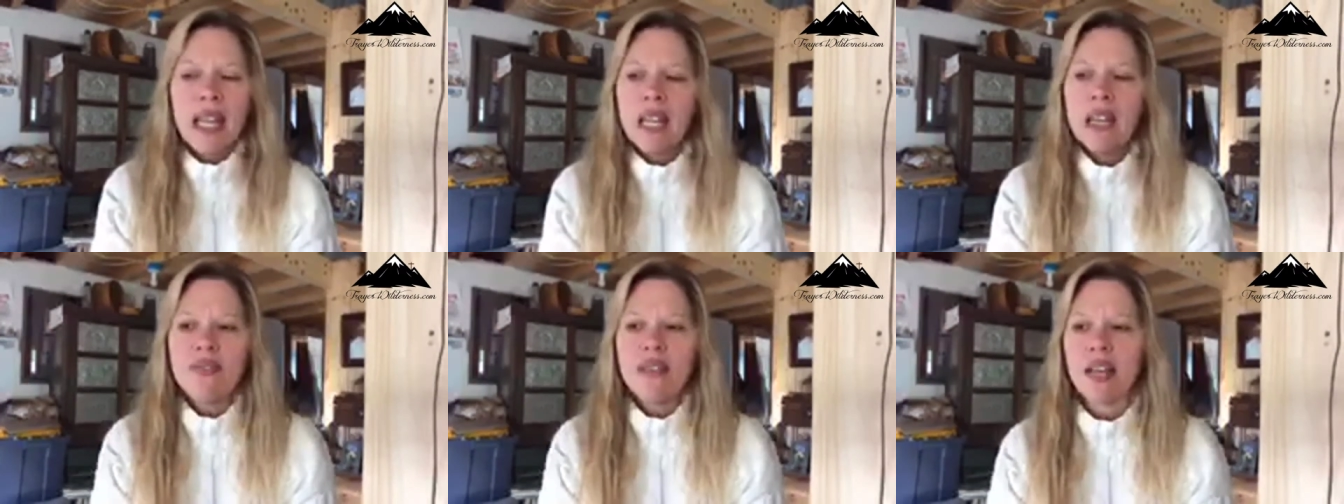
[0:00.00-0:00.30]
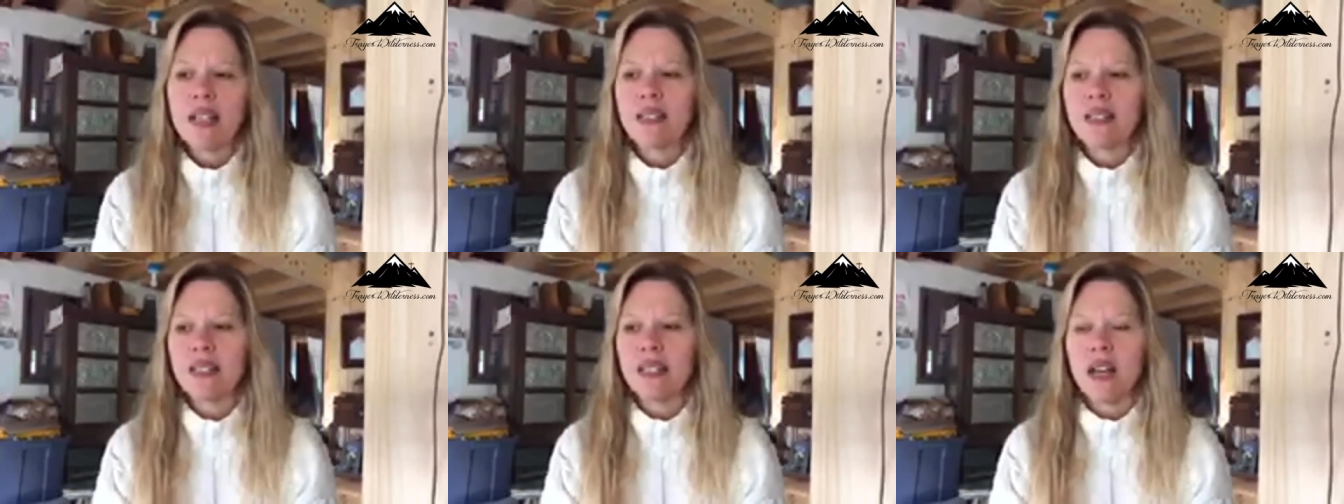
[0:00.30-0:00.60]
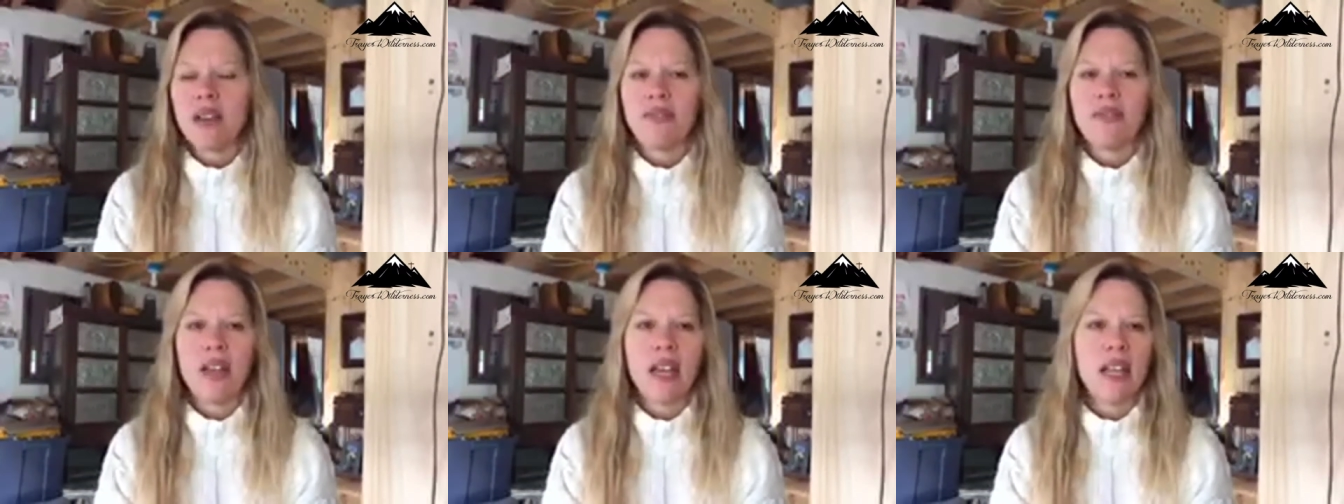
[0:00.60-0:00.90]
any of that
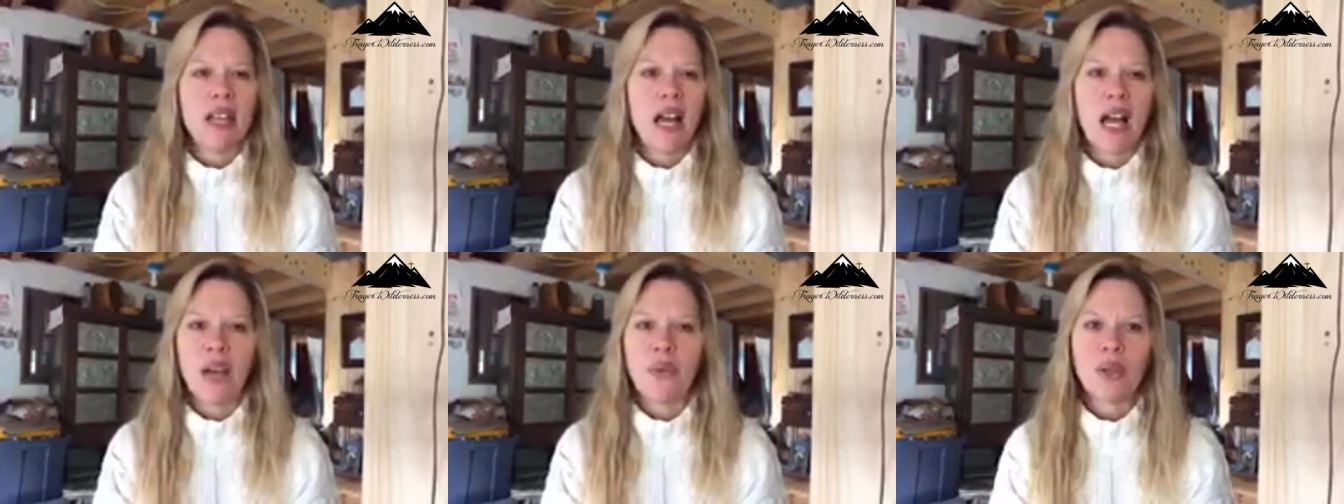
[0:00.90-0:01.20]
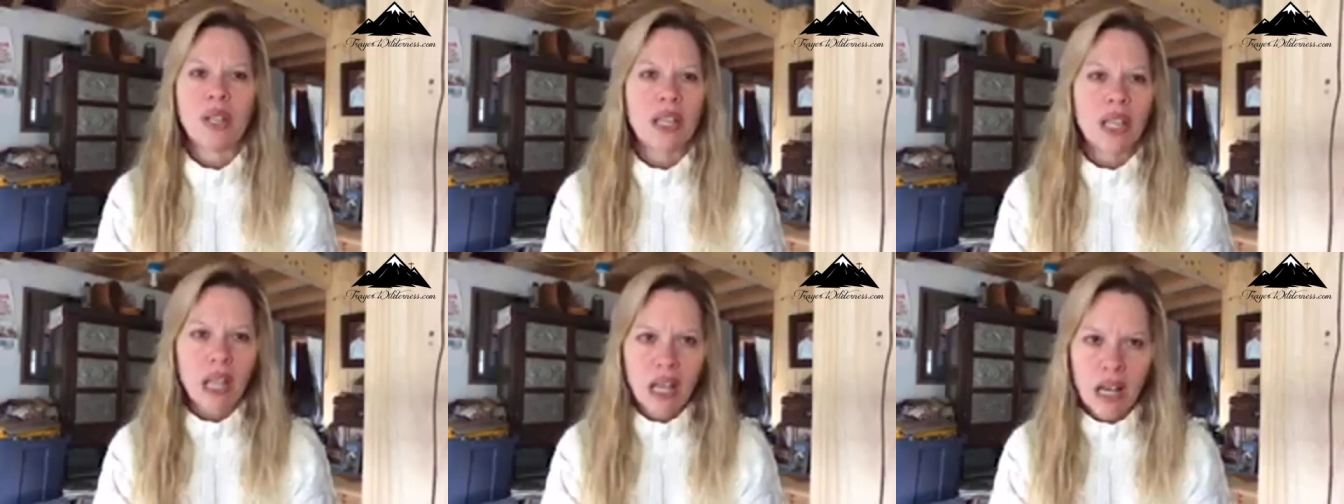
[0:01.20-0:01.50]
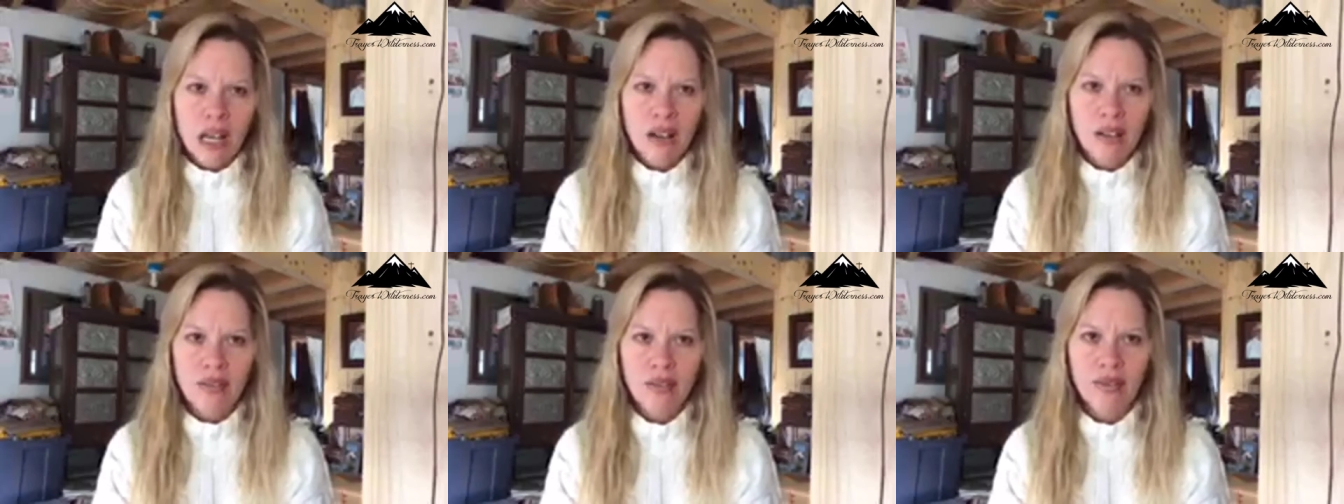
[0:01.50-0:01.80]
stuff. And I would
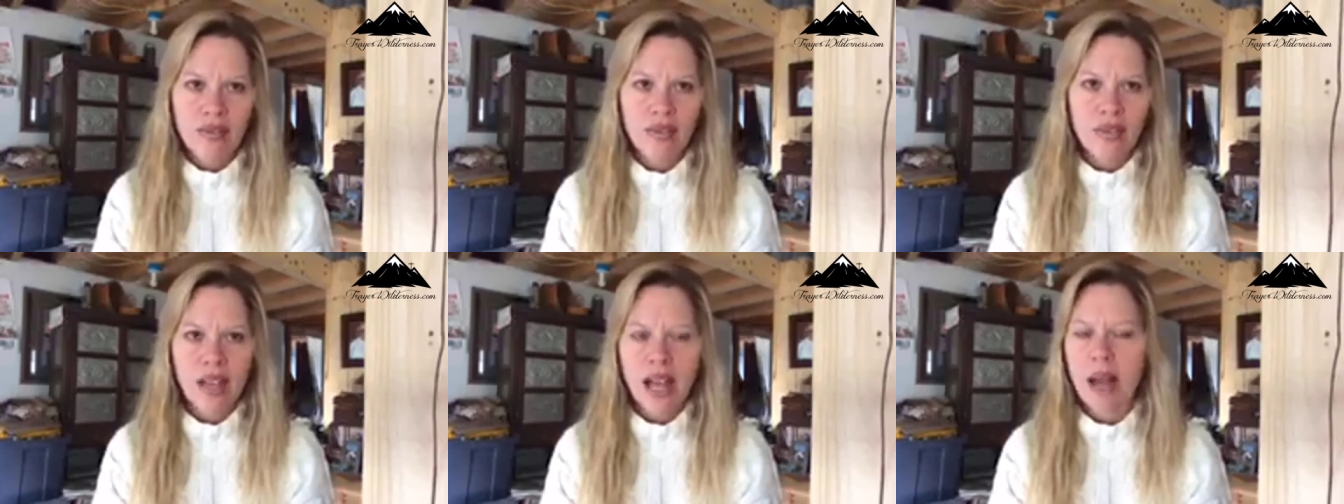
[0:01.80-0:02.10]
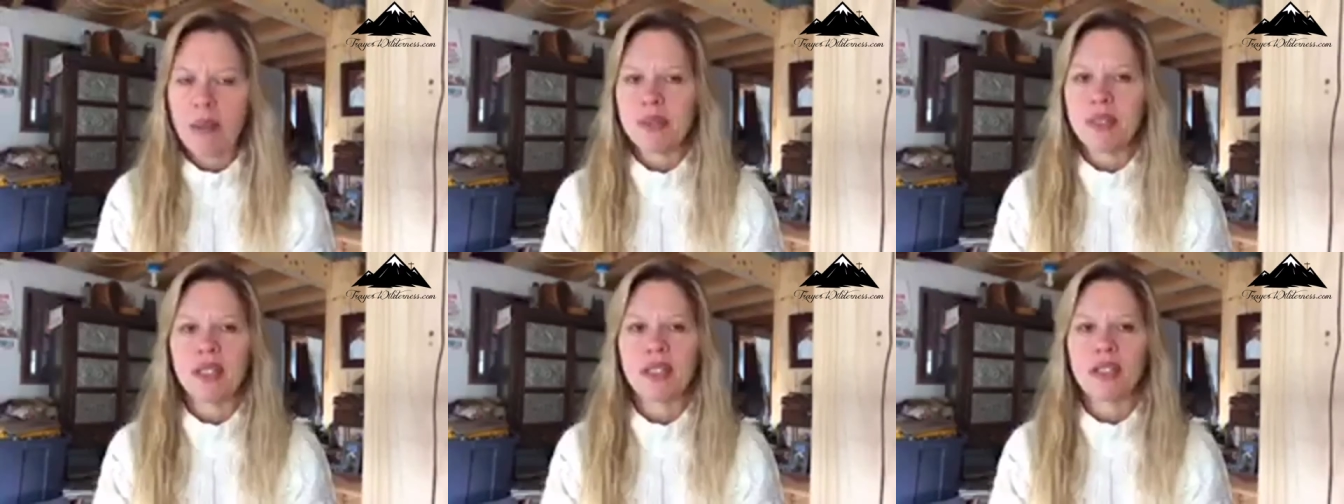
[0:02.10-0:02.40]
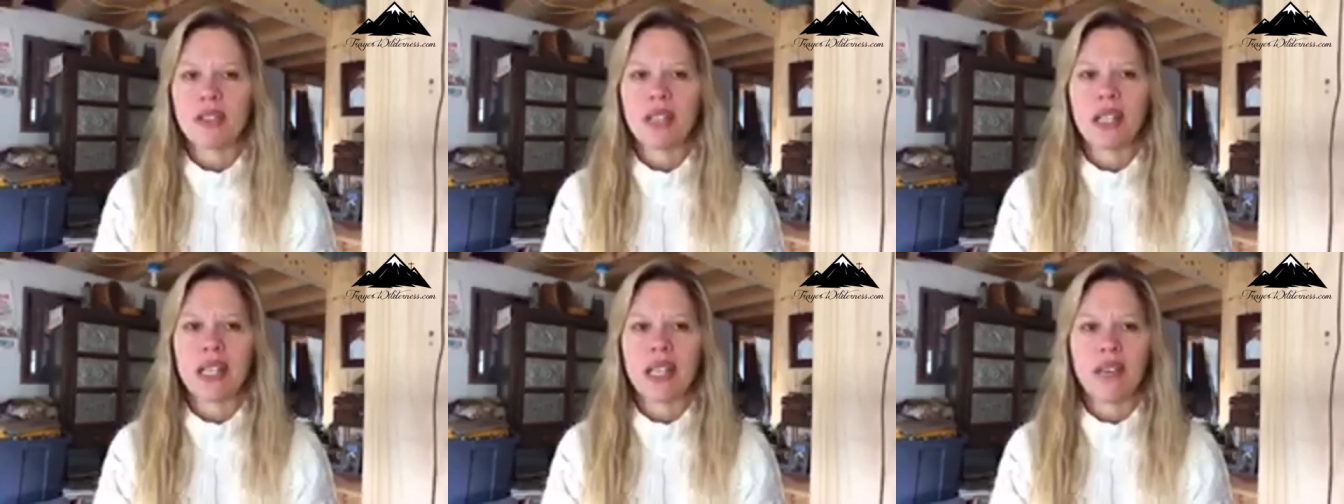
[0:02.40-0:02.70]
love,
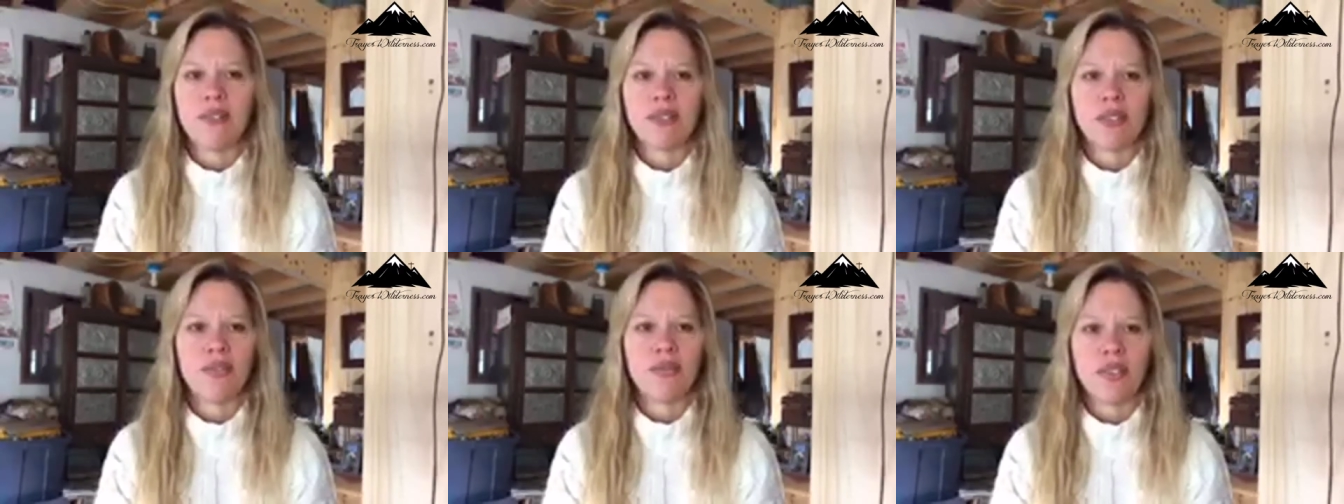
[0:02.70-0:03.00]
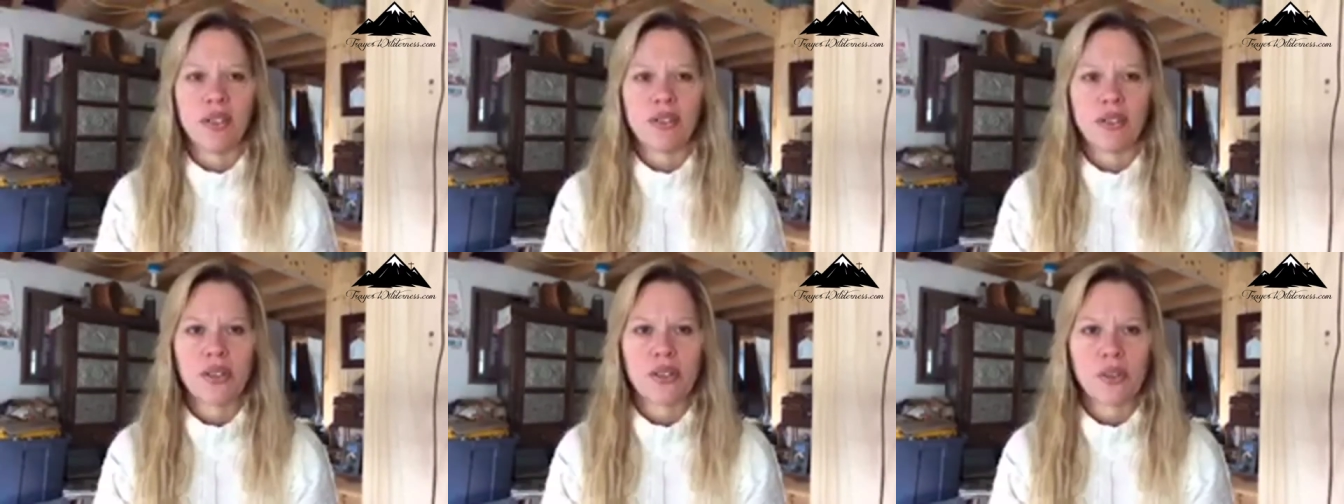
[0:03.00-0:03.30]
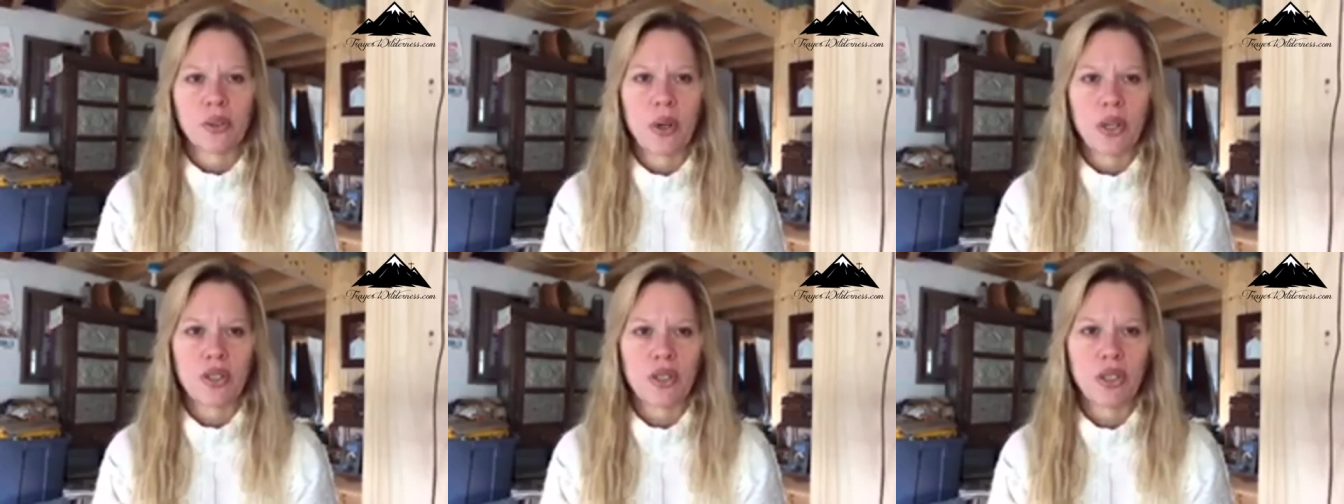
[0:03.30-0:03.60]
absolutely love to field
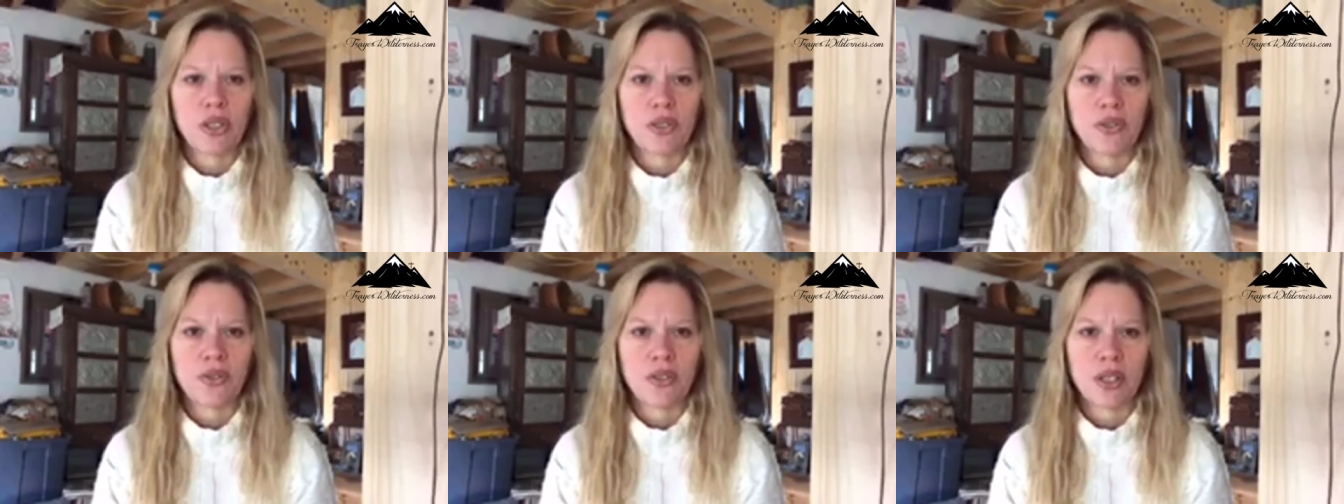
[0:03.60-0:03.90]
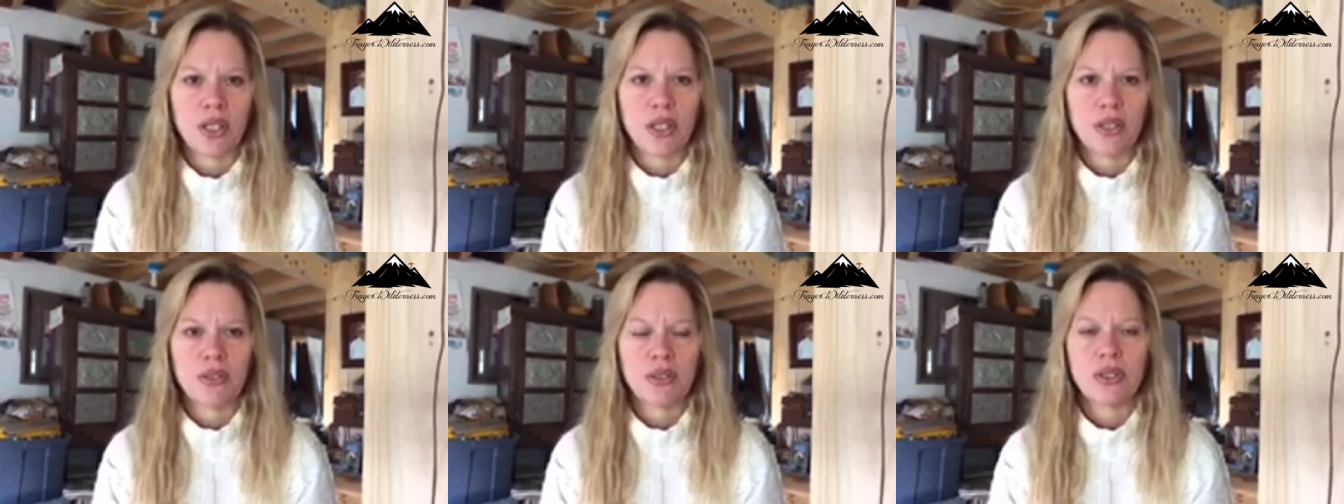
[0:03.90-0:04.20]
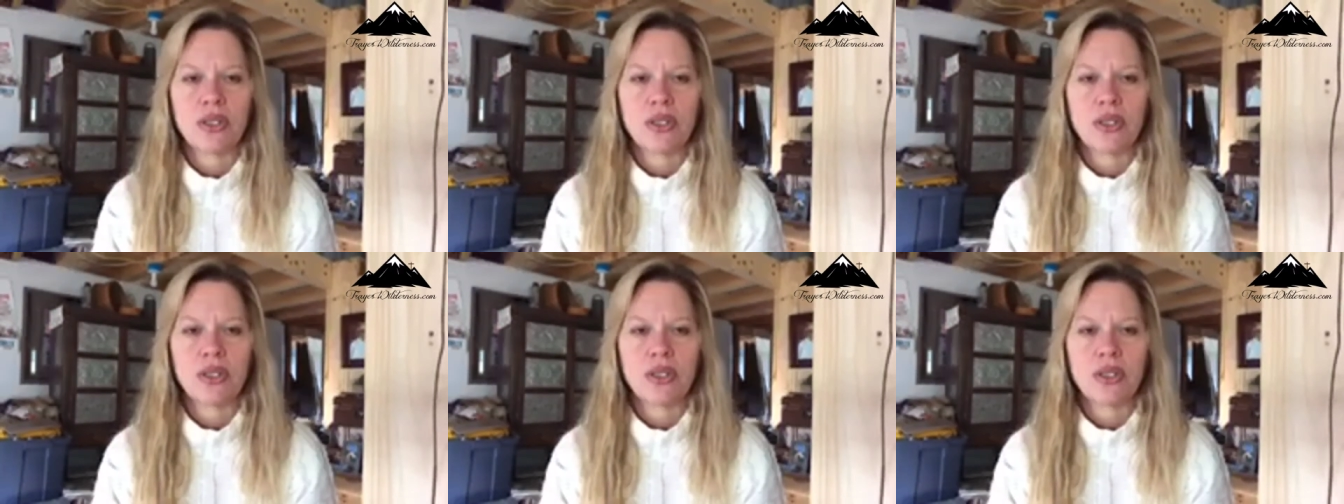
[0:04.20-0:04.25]
those questions for you.